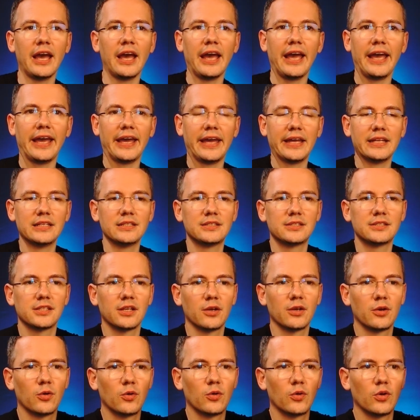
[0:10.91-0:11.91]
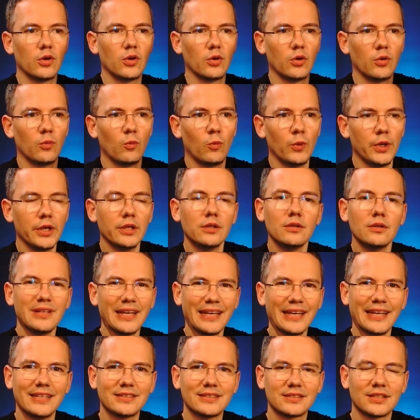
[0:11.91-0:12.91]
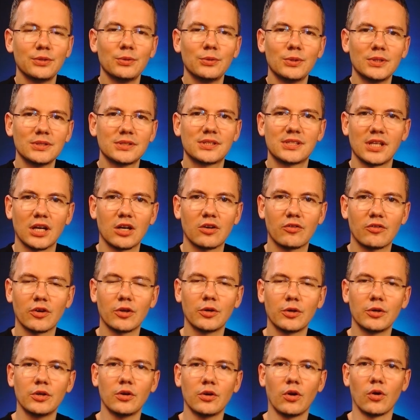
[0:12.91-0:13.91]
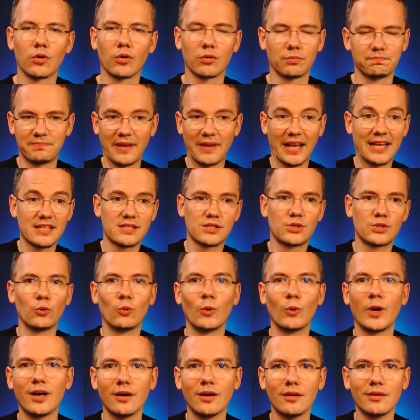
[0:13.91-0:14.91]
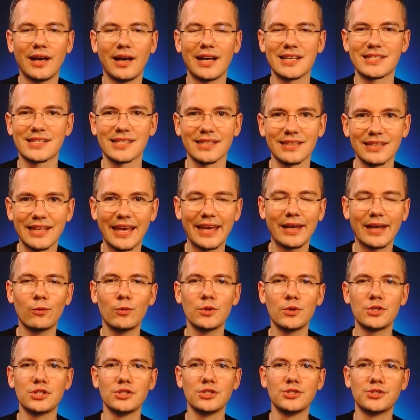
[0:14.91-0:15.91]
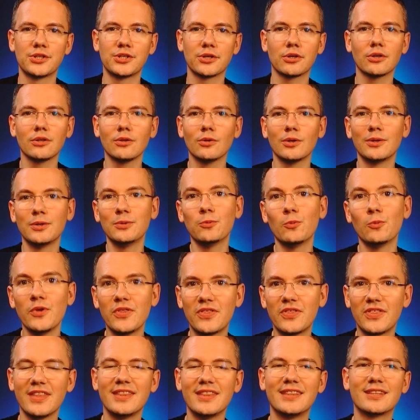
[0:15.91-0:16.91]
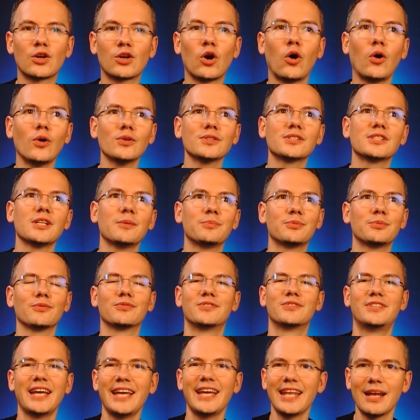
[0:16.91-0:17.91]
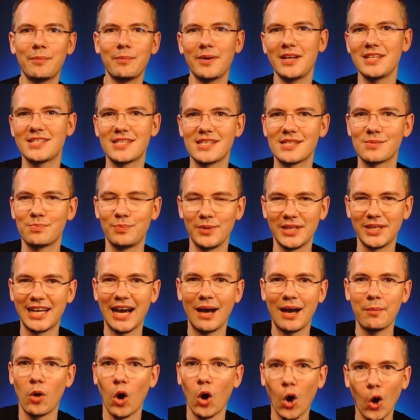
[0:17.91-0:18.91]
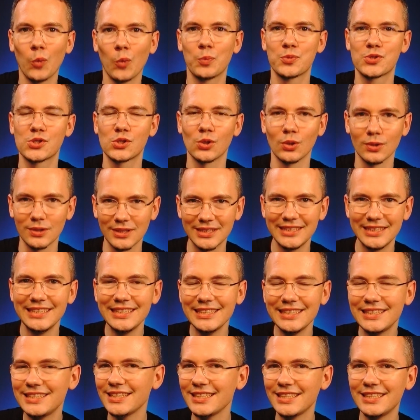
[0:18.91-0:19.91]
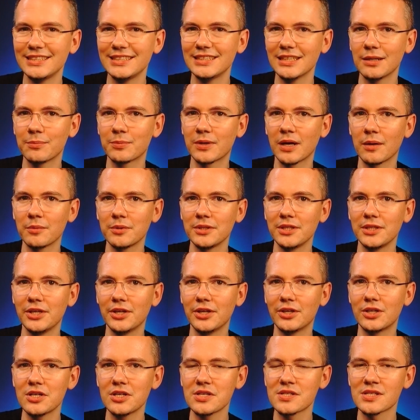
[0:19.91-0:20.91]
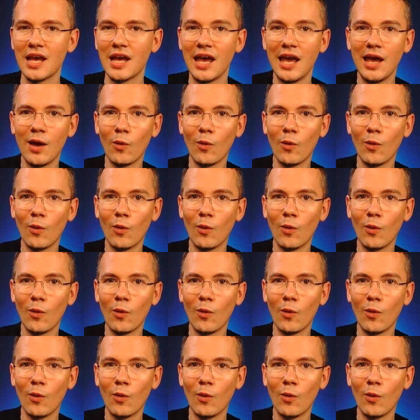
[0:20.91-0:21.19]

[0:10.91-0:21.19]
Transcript: And will SQL Server or SQL as a language in general with the concept of databases become obsolete in the upcoming years?